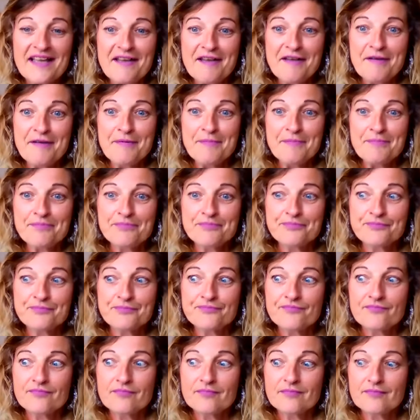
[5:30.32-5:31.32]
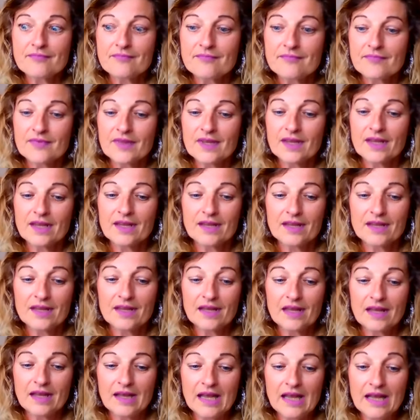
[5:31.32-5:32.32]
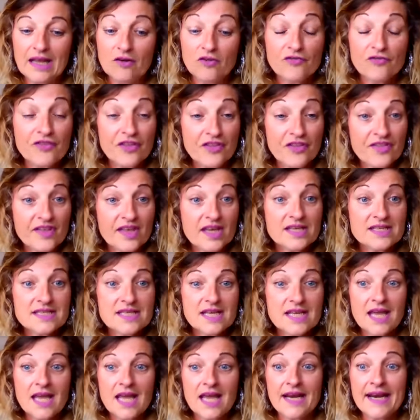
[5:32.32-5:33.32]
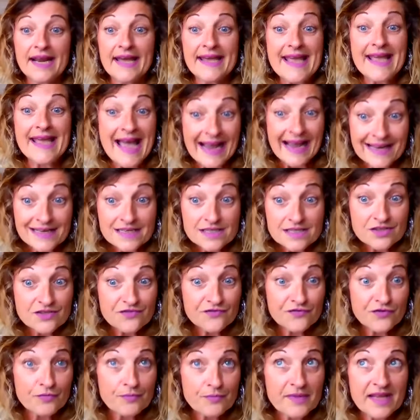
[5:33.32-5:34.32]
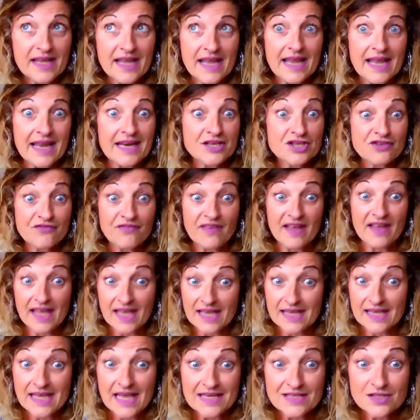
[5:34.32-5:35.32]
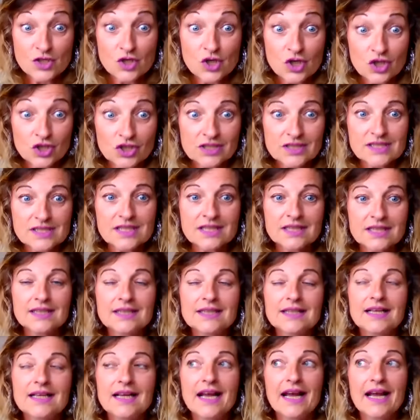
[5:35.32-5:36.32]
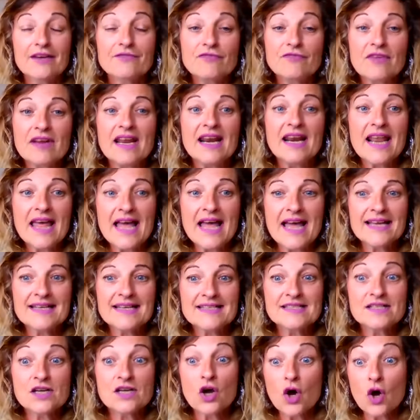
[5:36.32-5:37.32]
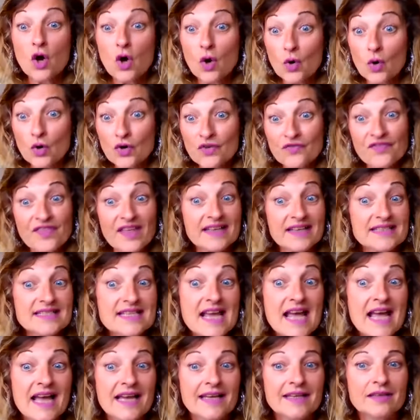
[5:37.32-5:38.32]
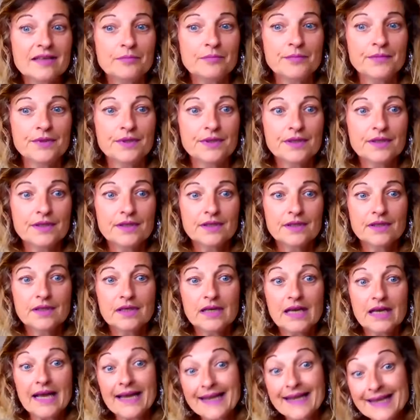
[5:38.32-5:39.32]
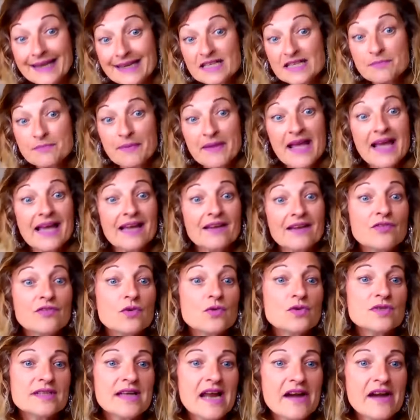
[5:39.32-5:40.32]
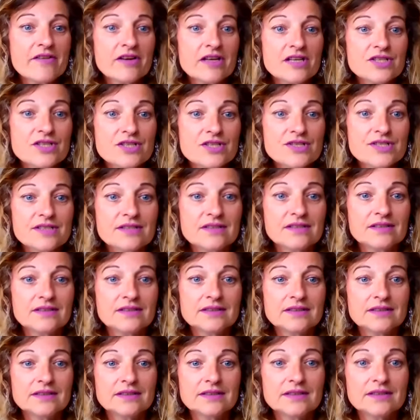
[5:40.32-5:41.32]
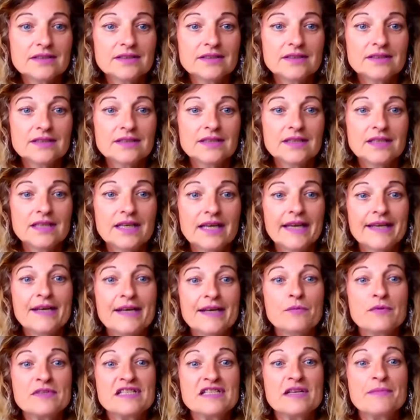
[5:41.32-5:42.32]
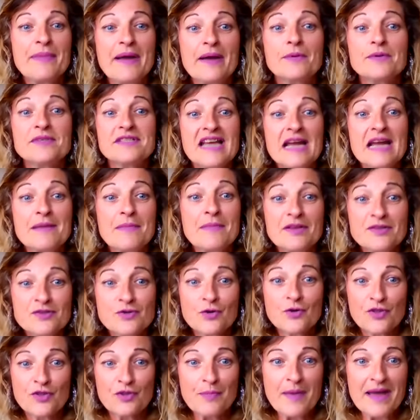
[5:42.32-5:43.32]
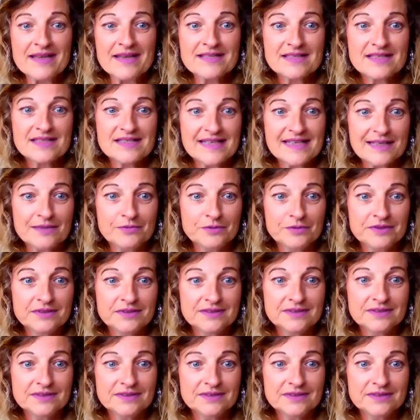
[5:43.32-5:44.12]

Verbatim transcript: um, I love the theatre and I acted from the age of eight years old, I realised all of that time I hid behind those characters. And it was about time I took the mask down.